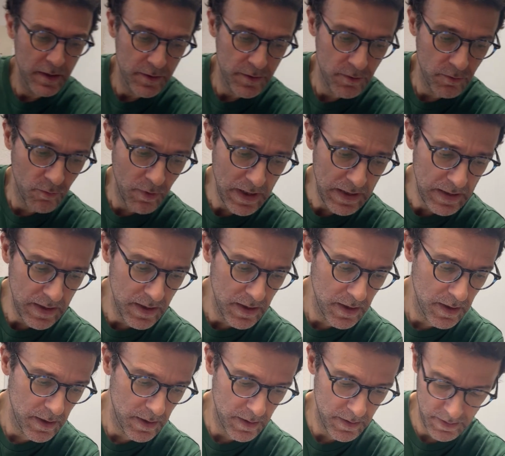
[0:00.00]
So one
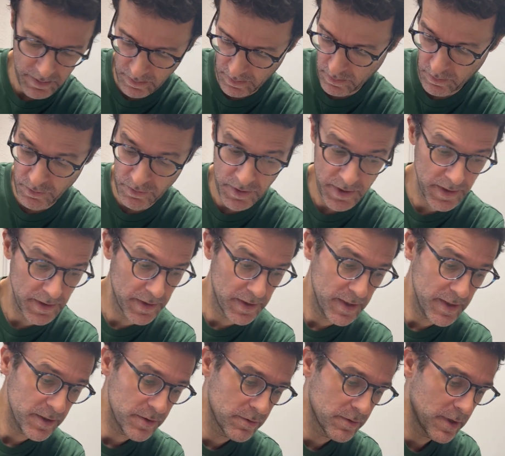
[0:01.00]
key
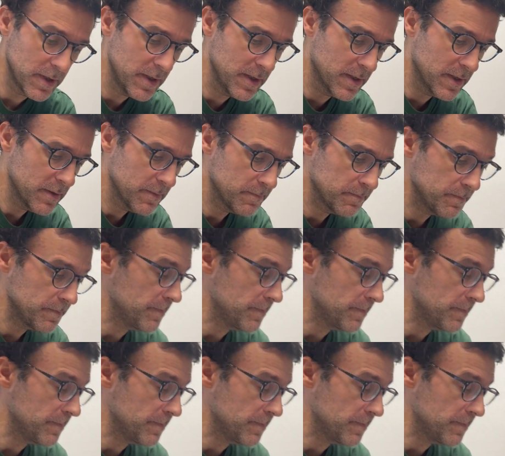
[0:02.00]
consideration here